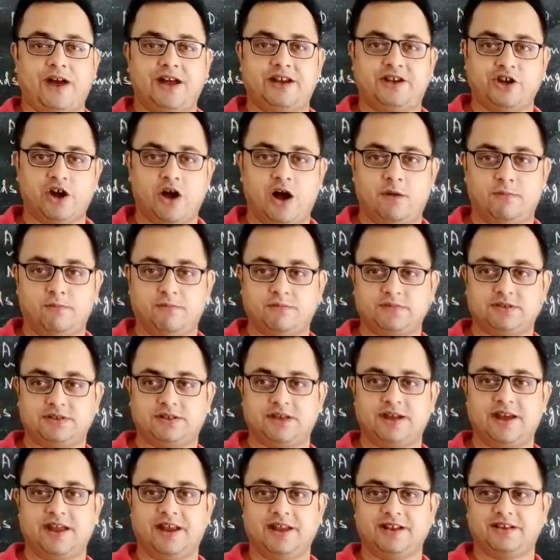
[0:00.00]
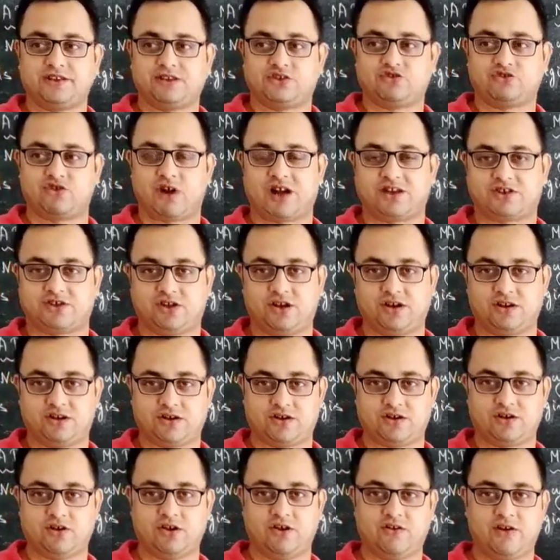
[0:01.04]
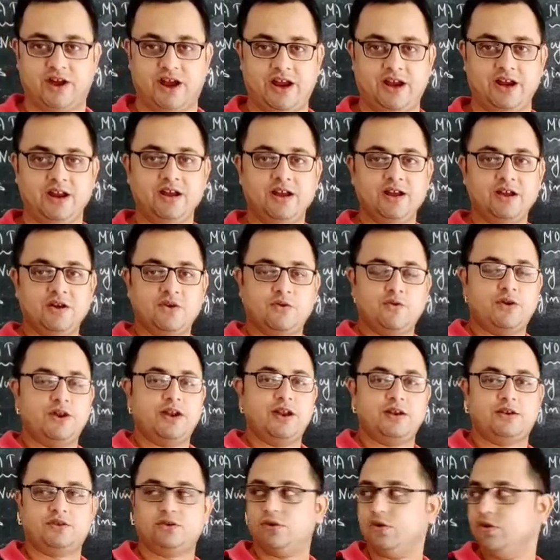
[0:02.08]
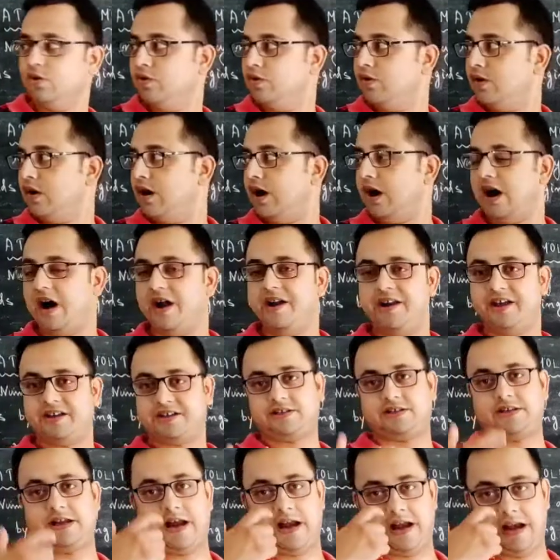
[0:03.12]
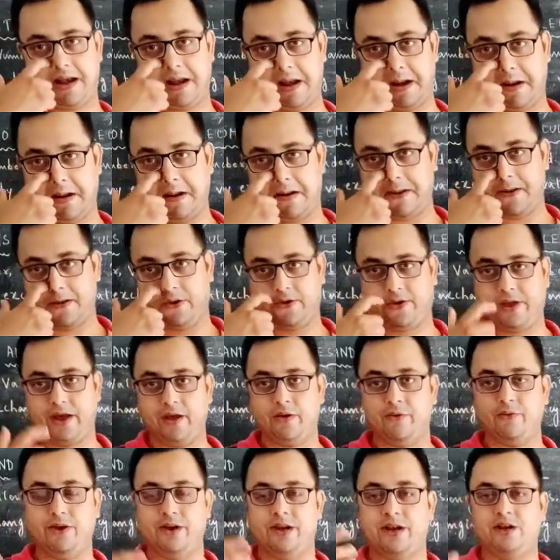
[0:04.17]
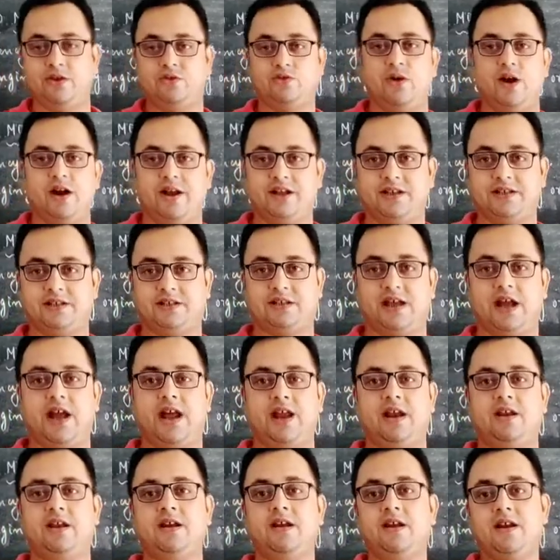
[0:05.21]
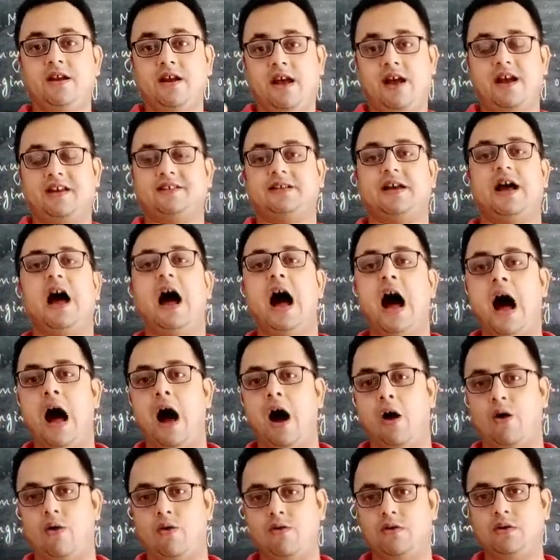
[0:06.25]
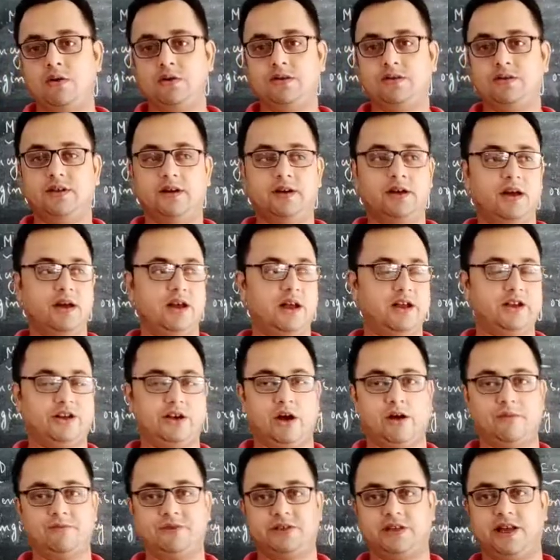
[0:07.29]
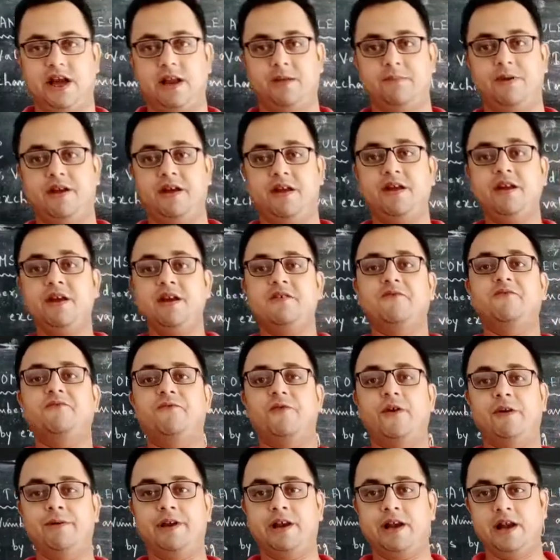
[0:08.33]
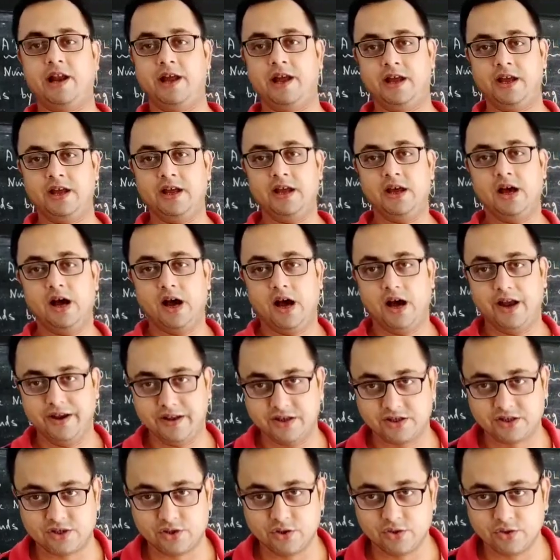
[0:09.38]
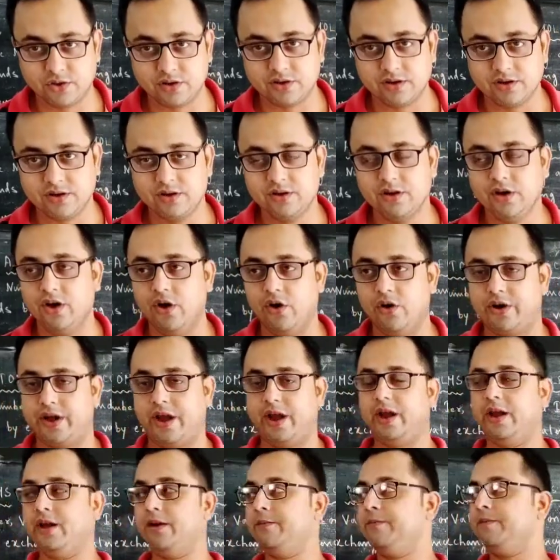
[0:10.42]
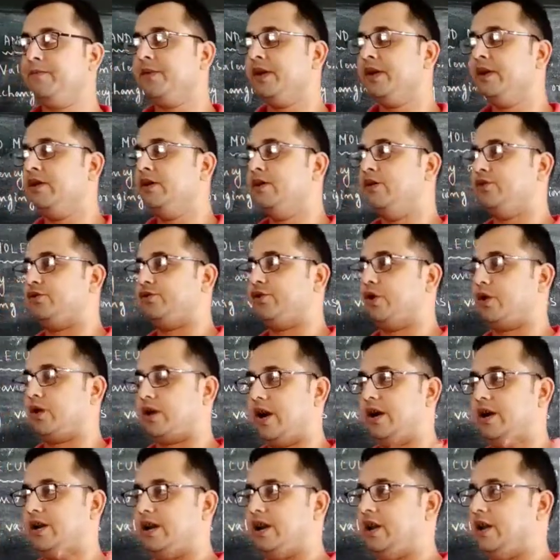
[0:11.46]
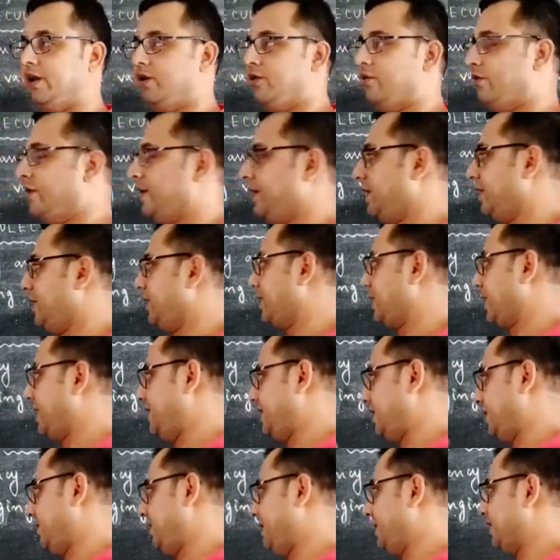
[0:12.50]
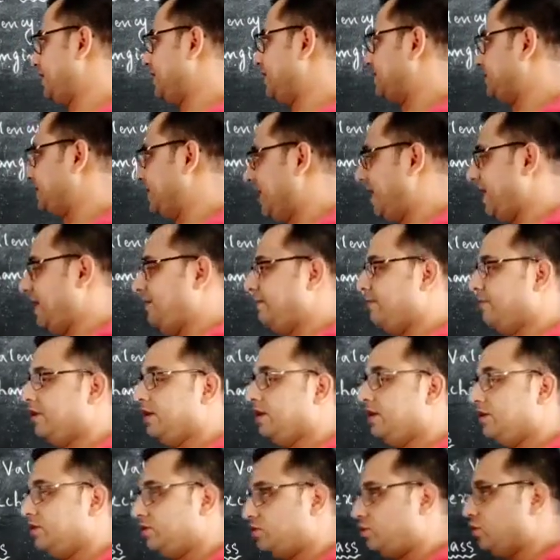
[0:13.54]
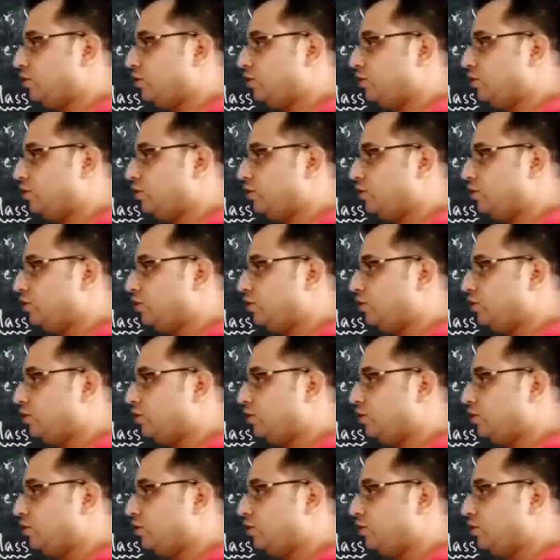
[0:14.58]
atoms and its structure. Alright? We need to understand. Okay? We need to understand as how the atoms can be vividly understood. Okay? So continuing the same,